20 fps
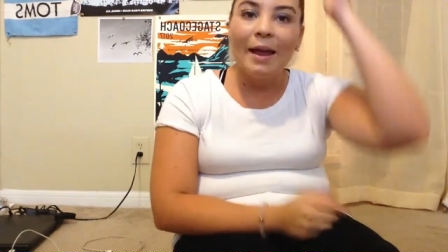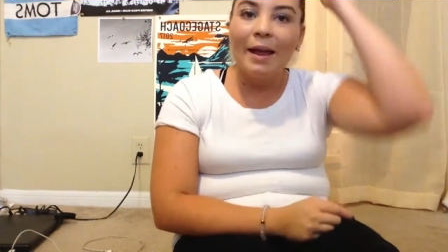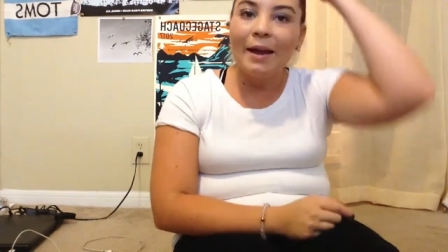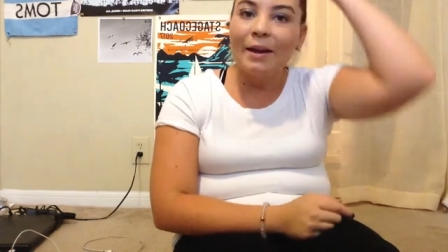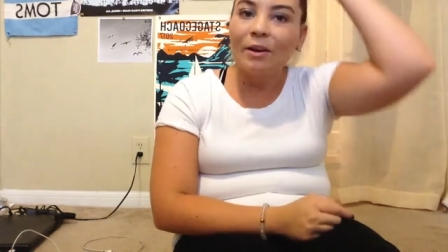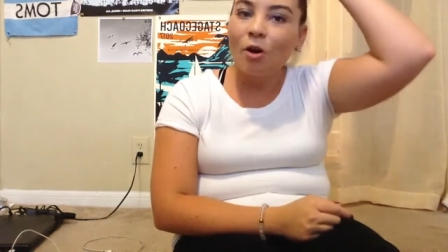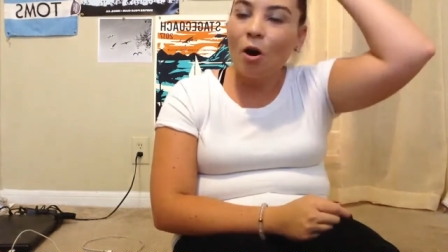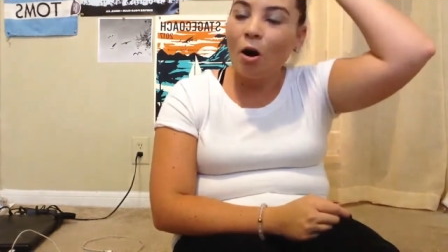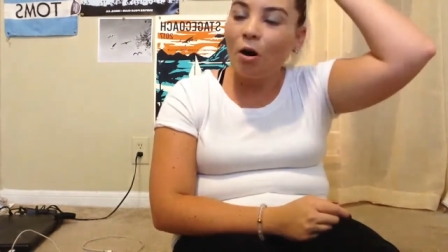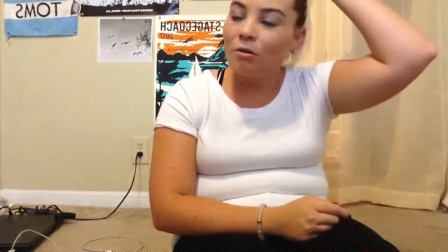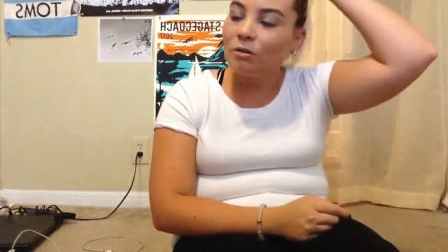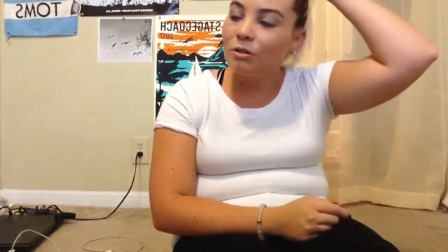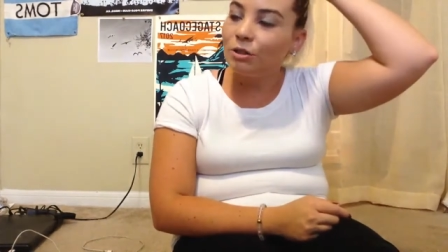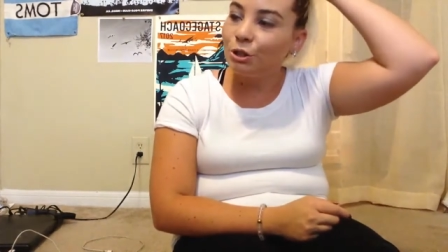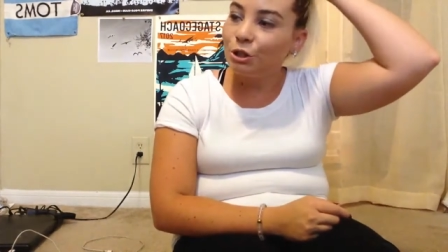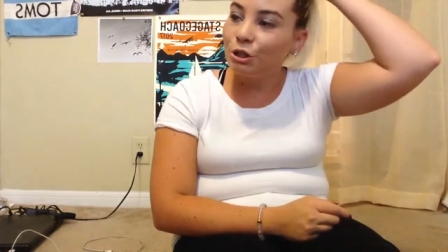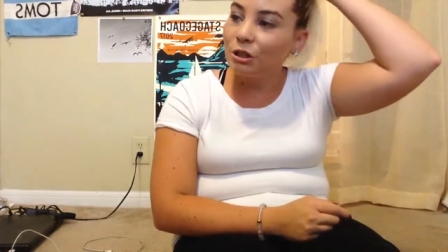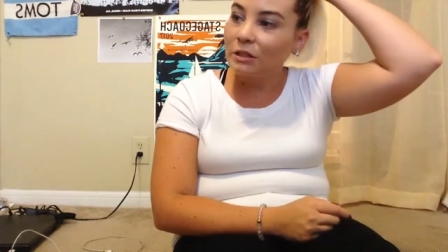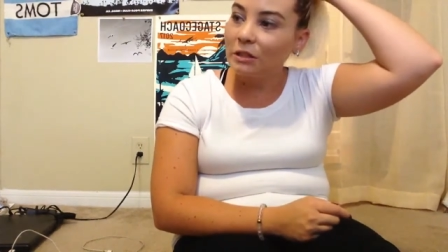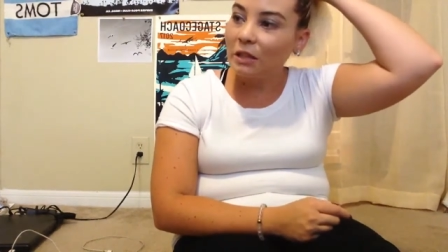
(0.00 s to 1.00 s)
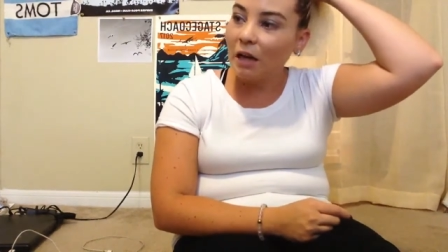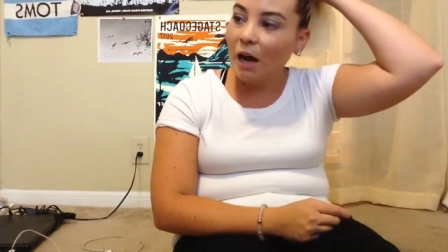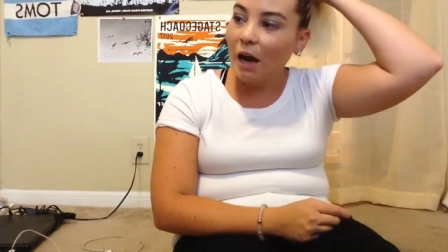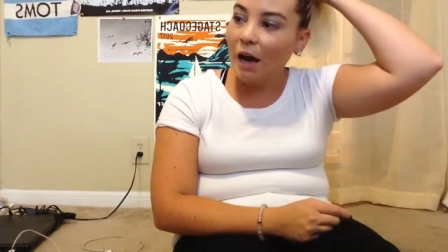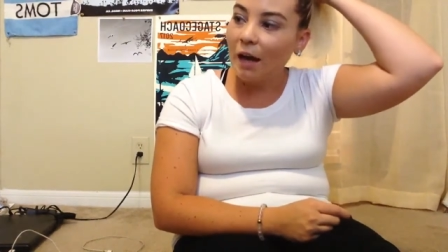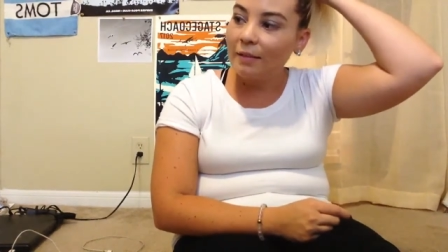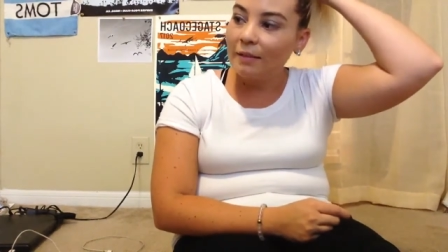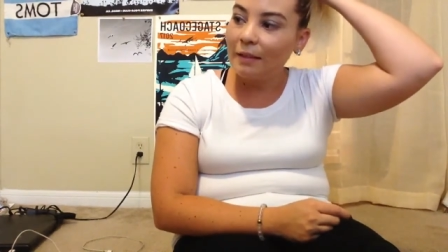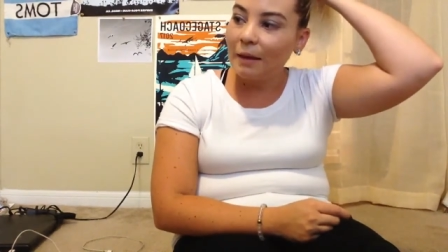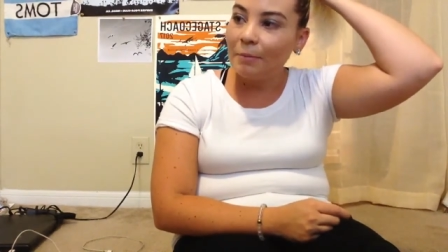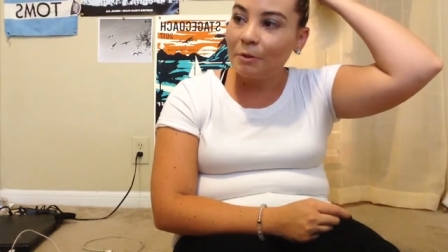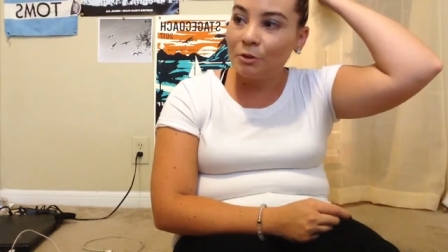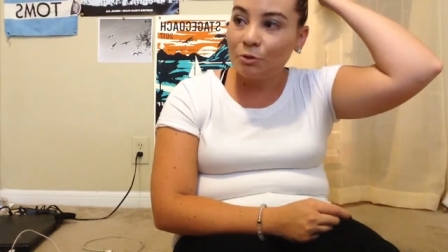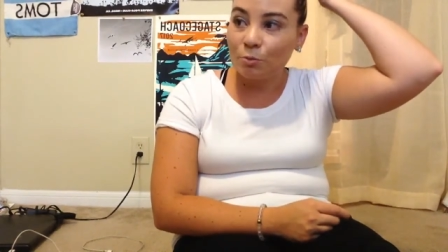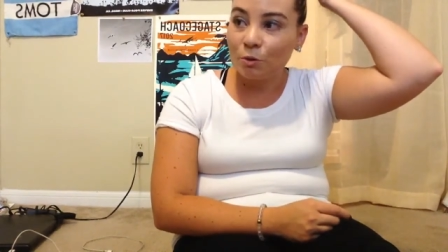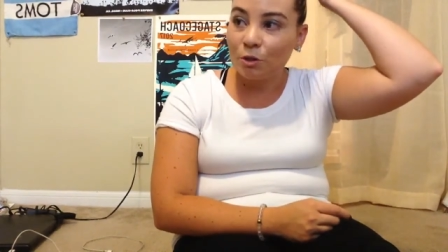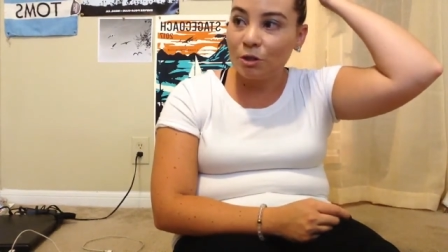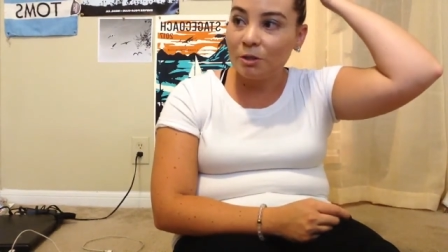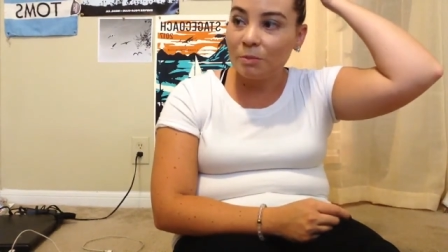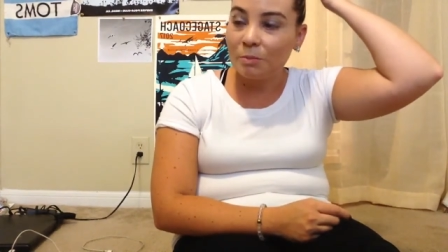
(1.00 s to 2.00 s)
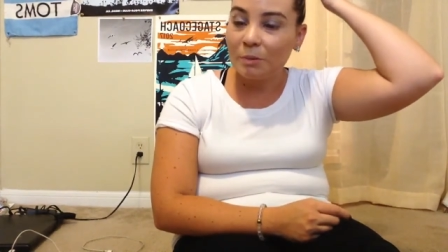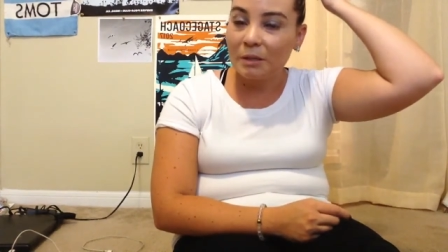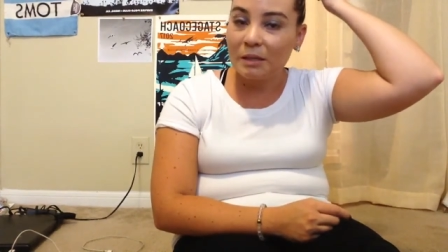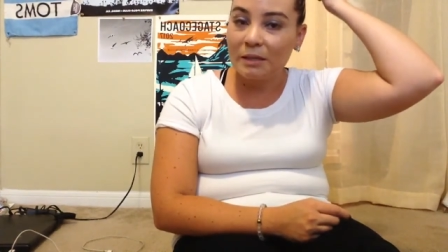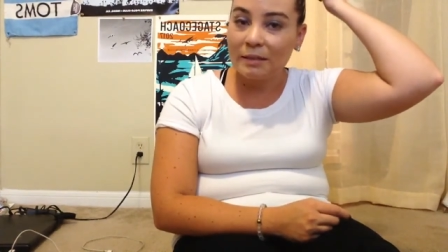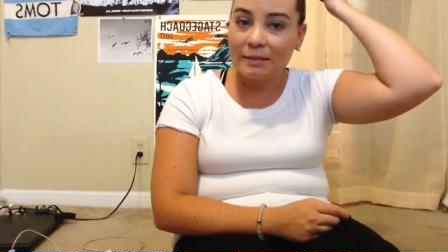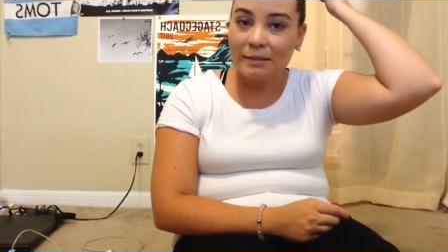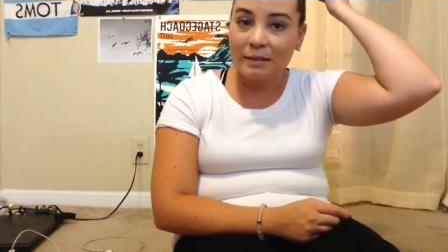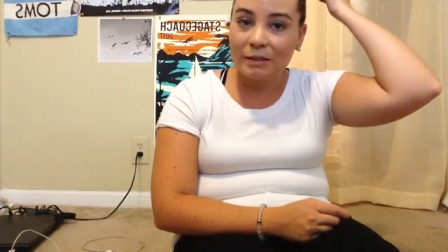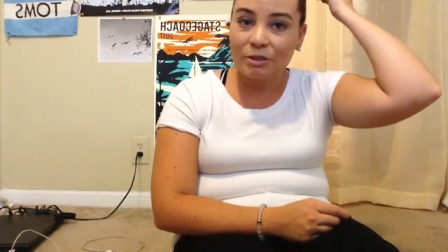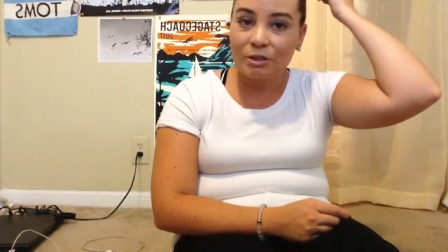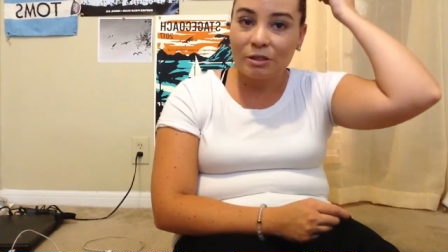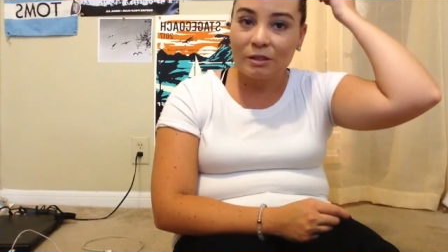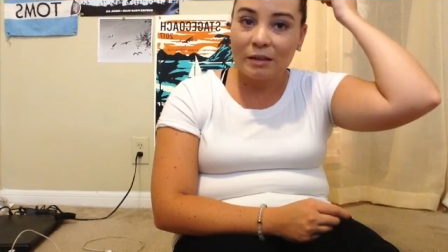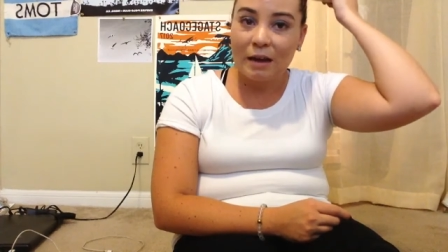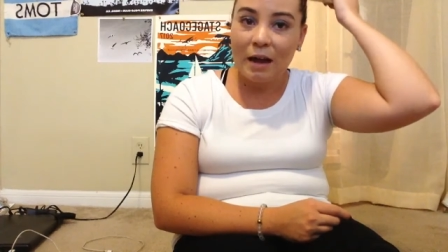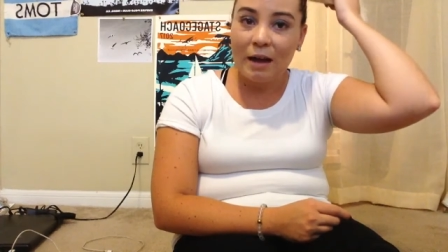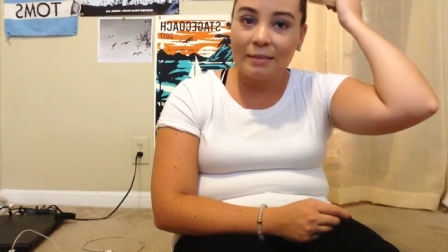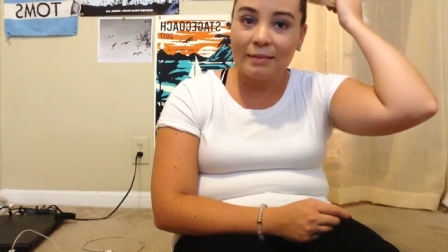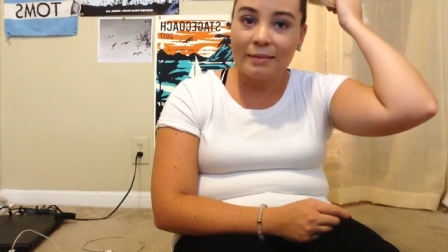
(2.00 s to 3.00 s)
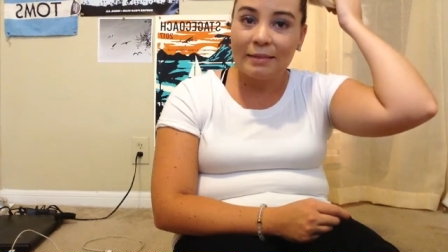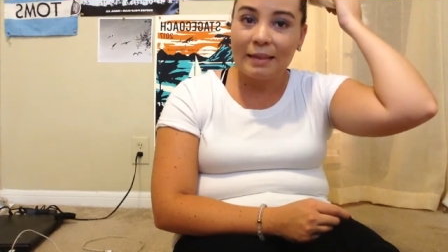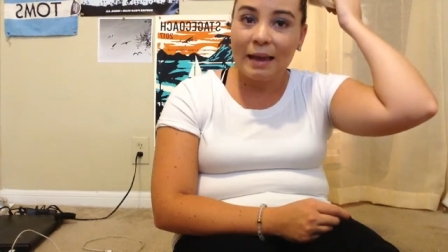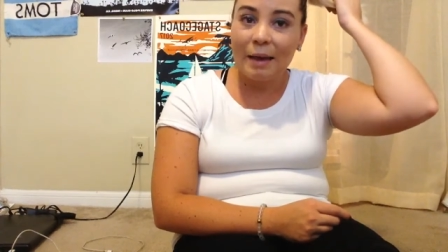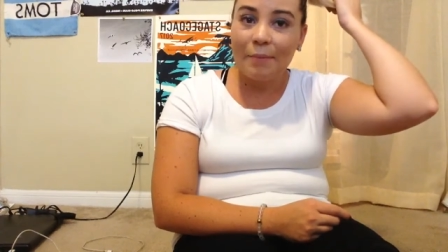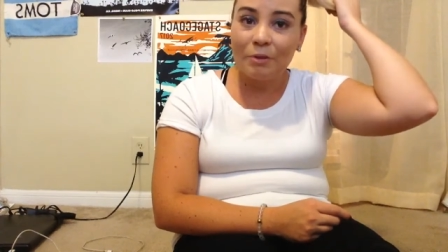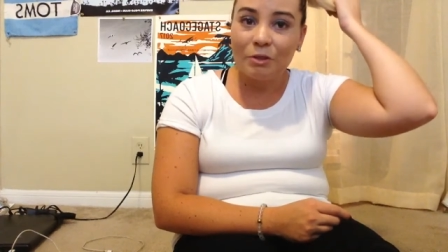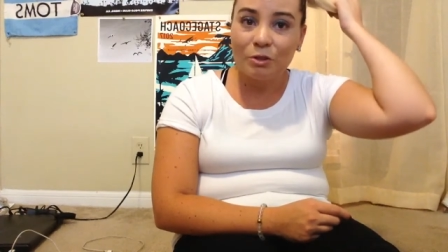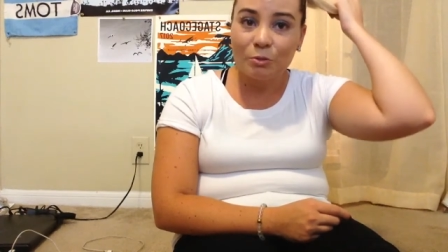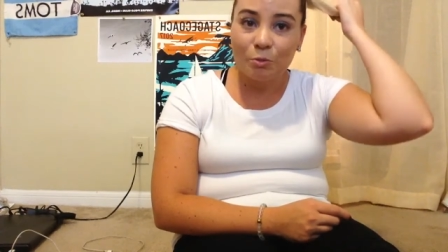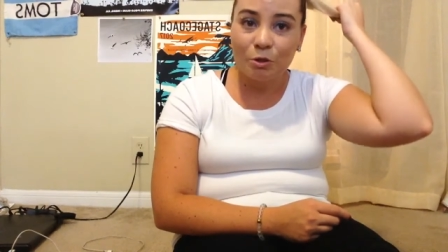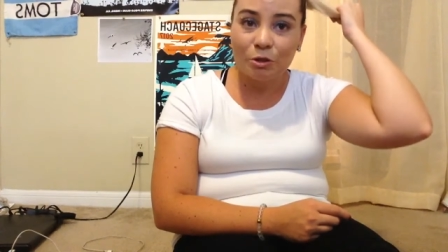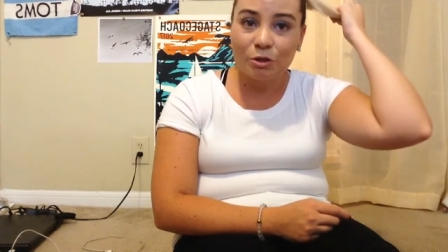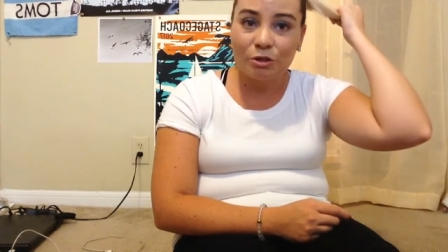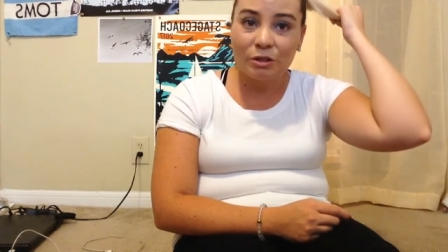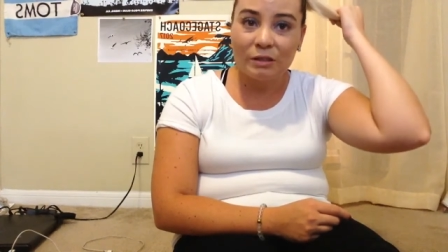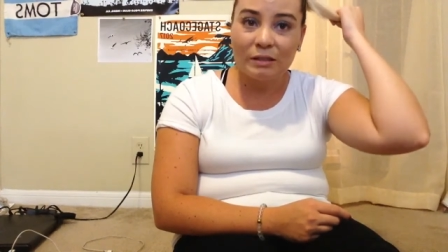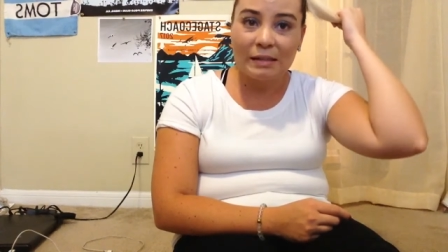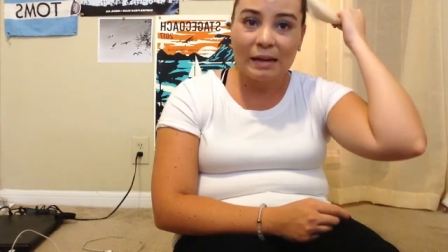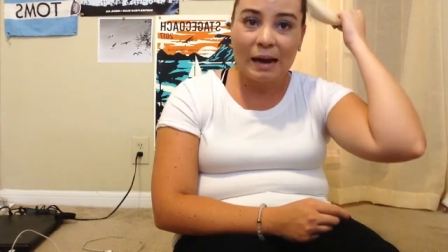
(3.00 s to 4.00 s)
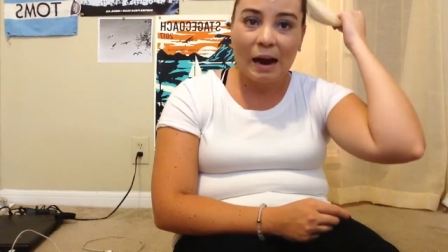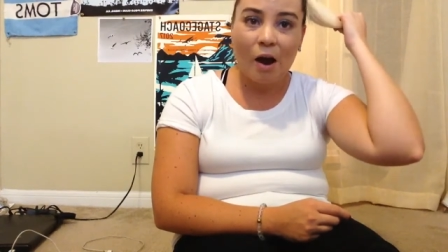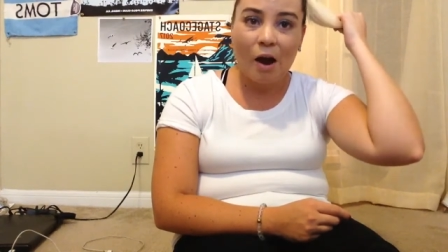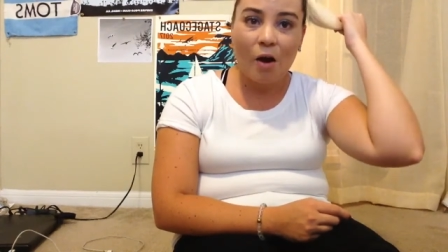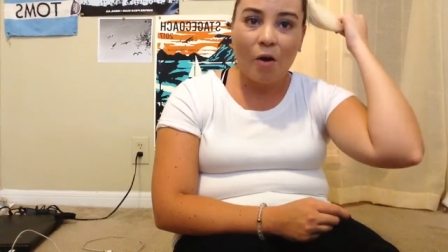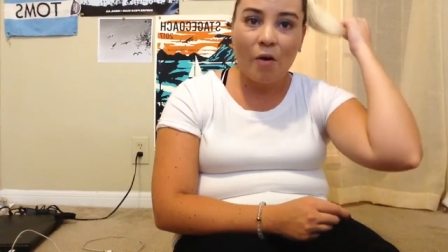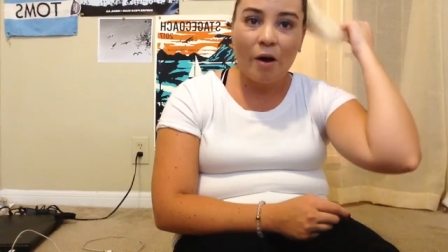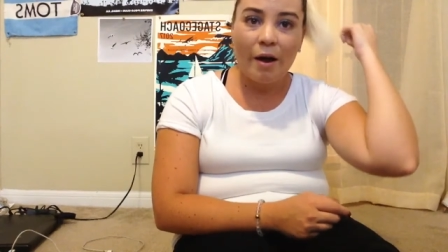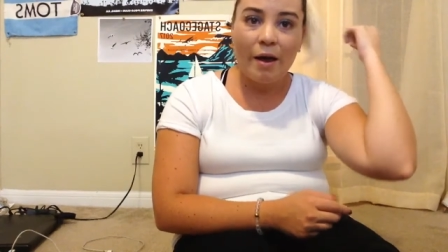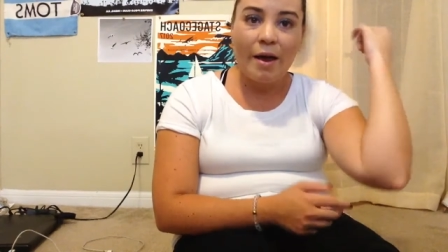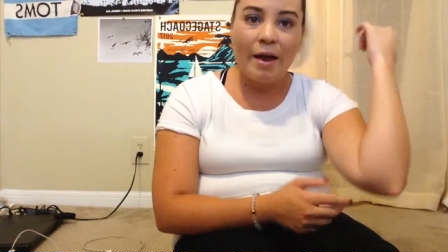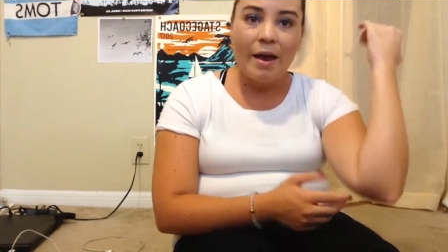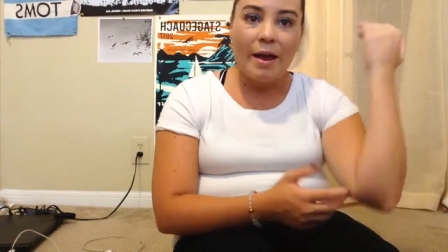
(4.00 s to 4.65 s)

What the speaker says: And college just got that much worse because I just got that much more stressed out